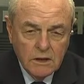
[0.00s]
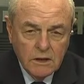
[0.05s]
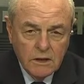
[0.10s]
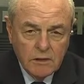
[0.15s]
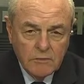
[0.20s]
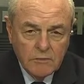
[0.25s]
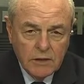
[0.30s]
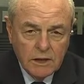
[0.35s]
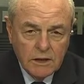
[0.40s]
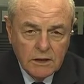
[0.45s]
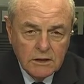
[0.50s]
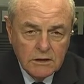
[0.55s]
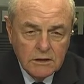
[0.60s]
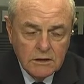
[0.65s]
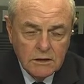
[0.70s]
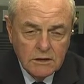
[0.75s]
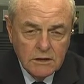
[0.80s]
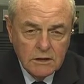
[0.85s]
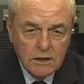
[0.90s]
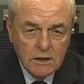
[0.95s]
about
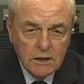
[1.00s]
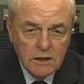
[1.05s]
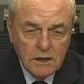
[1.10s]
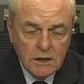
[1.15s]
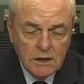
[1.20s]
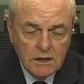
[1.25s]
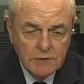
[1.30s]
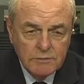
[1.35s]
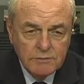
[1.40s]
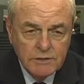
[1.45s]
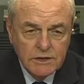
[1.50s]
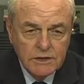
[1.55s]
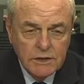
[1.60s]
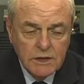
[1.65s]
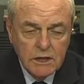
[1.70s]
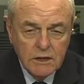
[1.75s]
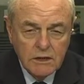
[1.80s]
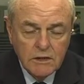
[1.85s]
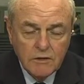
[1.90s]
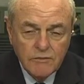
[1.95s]

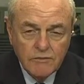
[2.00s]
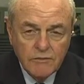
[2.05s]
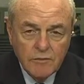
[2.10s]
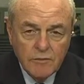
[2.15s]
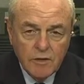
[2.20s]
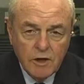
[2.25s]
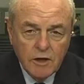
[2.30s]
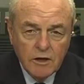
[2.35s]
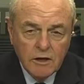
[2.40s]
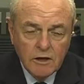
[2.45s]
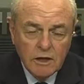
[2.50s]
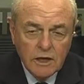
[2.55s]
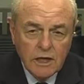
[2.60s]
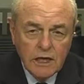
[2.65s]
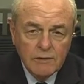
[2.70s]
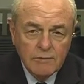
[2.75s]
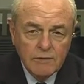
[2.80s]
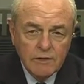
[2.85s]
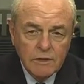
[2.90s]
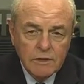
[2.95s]
80% of the market
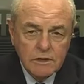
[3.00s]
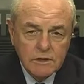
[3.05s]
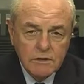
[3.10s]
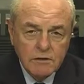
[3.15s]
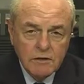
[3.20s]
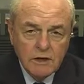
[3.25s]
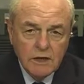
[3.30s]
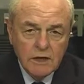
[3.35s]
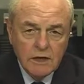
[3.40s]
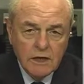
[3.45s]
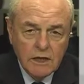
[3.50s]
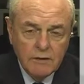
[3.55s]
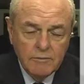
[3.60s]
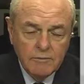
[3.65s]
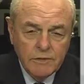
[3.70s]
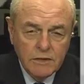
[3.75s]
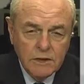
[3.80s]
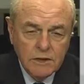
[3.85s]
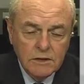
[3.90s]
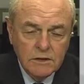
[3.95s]
cap of these great
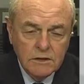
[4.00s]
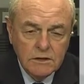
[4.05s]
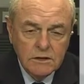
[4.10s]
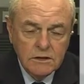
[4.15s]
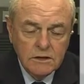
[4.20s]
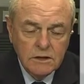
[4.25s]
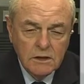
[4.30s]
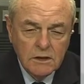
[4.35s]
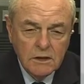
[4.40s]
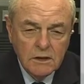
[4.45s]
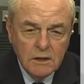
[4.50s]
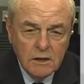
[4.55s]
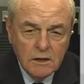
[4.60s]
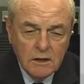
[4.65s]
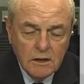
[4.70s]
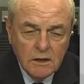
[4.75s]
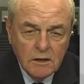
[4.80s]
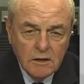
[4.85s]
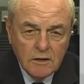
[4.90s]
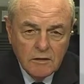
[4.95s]
companies
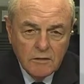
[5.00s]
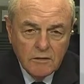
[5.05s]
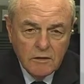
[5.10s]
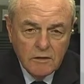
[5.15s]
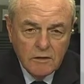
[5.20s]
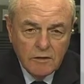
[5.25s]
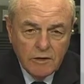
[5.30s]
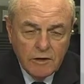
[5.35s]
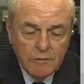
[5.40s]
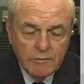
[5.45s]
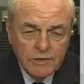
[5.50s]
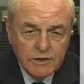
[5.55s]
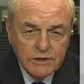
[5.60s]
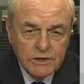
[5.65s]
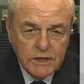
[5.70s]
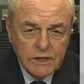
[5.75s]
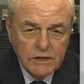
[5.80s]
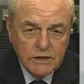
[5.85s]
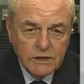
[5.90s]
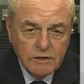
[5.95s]
were
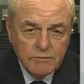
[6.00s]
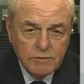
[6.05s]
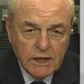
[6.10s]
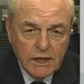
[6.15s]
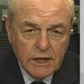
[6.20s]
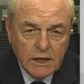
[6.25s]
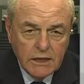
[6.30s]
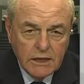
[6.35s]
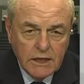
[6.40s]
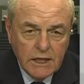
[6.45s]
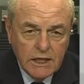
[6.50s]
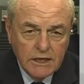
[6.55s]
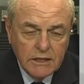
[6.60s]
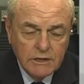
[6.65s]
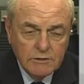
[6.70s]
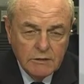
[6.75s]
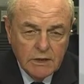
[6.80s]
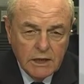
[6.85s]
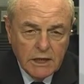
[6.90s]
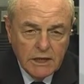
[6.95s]
represented by
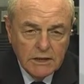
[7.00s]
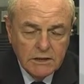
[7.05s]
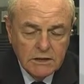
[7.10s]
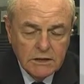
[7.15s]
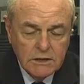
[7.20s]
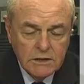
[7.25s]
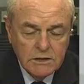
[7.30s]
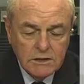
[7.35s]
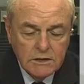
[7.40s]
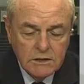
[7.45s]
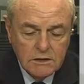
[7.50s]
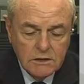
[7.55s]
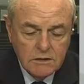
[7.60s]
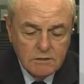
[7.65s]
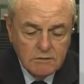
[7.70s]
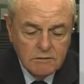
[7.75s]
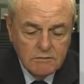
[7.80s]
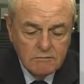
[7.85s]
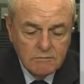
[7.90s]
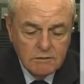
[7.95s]
intangible assets.
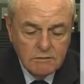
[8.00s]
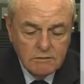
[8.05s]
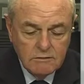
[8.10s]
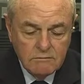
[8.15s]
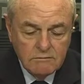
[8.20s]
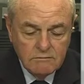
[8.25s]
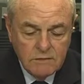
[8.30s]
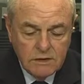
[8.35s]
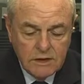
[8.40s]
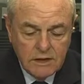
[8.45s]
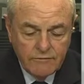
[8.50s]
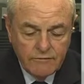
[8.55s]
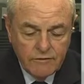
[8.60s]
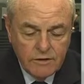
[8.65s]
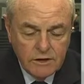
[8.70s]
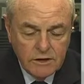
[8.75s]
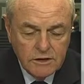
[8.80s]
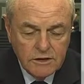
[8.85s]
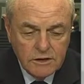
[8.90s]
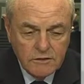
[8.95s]

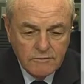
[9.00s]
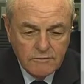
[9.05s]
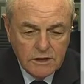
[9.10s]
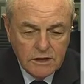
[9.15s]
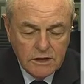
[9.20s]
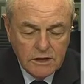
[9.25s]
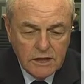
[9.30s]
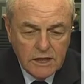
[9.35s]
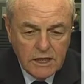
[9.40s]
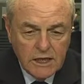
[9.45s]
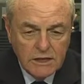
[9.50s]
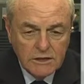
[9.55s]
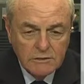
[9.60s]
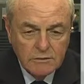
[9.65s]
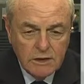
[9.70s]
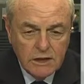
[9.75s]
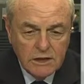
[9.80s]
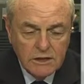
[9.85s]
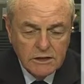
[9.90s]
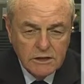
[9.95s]
Definition of an
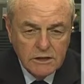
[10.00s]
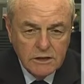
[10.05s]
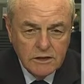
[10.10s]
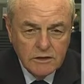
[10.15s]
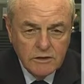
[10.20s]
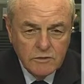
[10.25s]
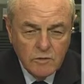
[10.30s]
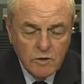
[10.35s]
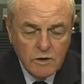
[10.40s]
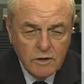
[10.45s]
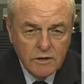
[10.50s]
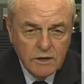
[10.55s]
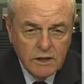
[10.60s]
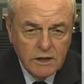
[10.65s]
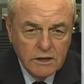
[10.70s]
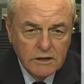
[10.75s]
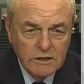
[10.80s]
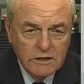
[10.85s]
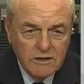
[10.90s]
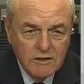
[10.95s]
intangible asset is one that
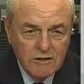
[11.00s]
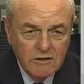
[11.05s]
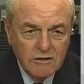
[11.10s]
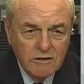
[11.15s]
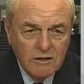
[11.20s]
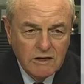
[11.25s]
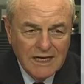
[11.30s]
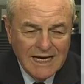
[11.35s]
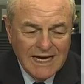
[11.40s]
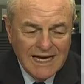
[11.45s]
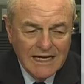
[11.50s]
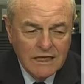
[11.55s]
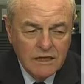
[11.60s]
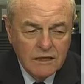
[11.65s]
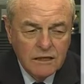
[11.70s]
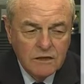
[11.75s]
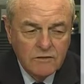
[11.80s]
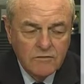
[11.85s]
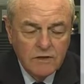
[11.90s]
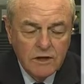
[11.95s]
is not an
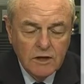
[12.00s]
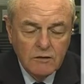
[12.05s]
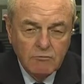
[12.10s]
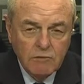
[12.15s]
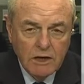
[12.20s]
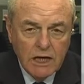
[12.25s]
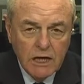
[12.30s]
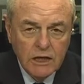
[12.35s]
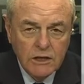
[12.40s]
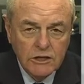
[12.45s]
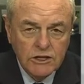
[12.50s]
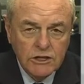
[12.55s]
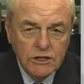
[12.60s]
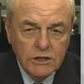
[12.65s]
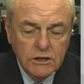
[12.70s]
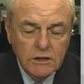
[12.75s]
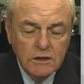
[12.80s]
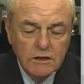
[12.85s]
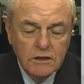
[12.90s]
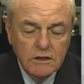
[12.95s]
additive in a balance
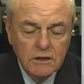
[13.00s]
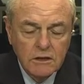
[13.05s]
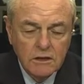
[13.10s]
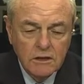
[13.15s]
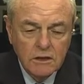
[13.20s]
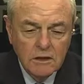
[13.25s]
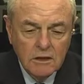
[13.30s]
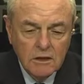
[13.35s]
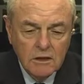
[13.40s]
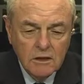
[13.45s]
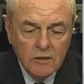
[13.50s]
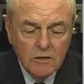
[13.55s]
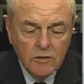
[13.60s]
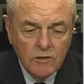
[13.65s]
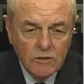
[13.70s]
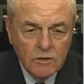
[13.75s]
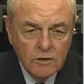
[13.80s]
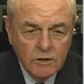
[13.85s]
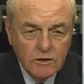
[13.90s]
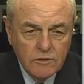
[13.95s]
sheet
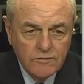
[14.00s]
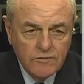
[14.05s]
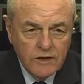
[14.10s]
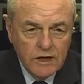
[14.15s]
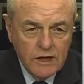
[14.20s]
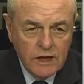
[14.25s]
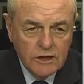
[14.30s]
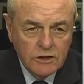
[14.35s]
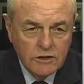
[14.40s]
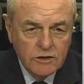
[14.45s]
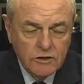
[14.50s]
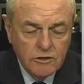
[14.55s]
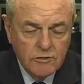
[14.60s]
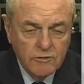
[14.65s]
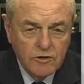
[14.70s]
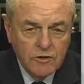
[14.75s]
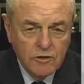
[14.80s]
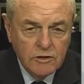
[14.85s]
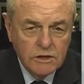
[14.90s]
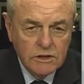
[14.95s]
according to financial
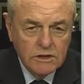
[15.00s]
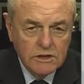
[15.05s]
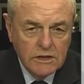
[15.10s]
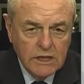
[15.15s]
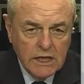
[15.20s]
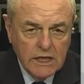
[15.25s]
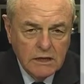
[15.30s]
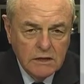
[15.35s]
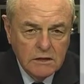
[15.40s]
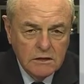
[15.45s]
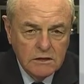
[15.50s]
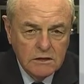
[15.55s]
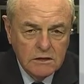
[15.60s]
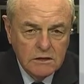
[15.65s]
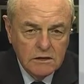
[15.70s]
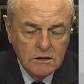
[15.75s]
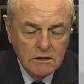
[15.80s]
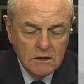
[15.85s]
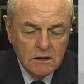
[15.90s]
reporting standards.